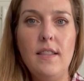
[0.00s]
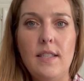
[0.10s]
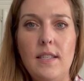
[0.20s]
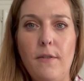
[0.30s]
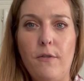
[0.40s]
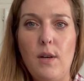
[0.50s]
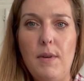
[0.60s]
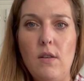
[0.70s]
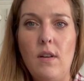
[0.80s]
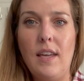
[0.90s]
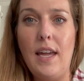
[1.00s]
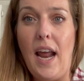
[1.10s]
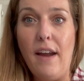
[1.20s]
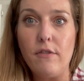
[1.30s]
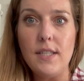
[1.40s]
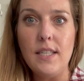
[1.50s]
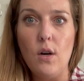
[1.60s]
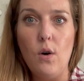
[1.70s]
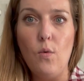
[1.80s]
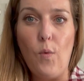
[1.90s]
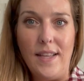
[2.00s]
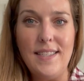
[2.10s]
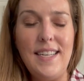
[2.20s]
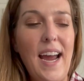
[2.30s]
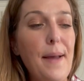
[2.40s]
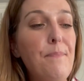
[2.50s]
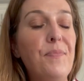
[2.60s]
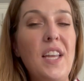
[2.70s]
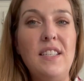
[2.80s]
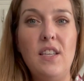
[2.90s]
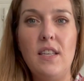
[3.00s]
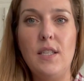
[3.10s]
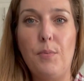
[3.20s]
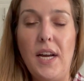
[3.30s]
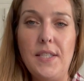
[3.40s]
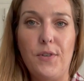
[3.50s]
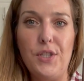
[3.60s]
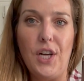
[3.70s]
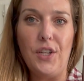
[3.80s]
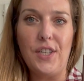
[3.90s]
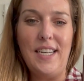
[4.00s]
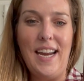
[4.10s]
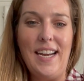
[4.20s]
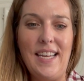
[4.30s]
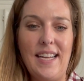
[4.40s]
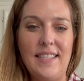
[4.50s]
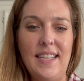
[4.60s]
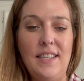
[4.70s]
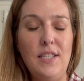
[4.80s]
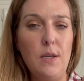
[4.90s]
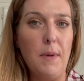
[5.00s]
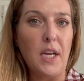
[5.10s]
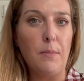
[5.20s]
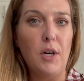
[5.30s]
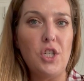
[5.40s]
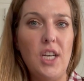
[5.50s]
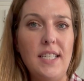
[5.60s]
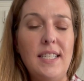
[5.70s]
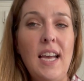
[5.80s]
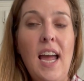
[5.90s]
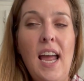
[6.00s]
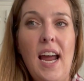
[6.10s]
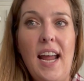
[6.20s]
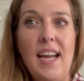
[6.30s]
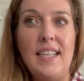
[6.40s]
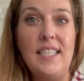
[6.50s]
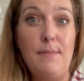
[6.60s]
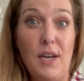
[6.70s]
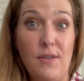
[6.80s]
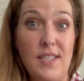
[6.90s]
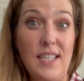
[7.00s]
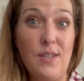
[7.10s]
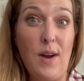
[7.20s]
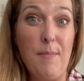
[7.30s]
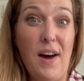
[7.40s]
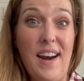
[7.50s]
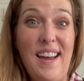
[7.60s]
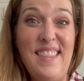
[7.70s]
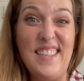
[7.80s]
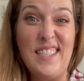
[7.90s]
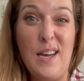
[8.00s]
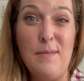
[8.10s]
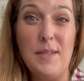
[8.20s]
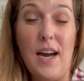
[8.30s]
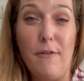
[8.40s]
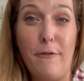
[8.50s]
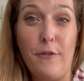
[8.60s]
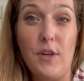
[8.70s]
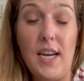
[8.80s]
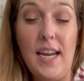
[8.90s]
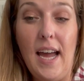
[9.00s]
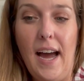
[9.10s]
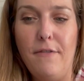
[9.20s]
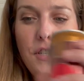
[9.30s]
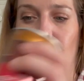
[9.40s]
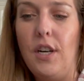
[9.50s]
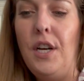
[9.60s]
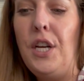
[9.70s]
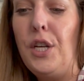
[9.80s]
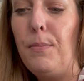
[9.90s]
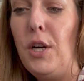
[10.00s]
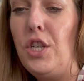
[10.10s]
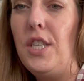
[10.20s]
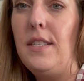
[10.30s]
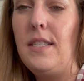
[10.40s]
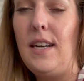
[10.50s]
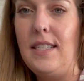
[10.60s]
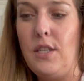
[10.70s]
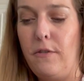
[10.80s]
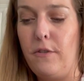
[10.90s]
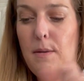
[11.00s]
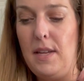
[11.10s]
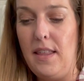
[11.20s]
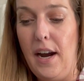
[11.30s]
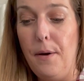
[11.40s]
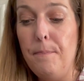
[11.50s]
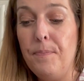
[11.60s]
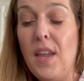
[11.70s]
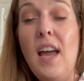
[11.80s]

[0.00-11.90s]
This is a freebie you can get every single Wednesday. So these are priced for $1.88. You make your purchase and submit your receipt to Ibotta and this comes out free after your purchase. A nice little freebie there.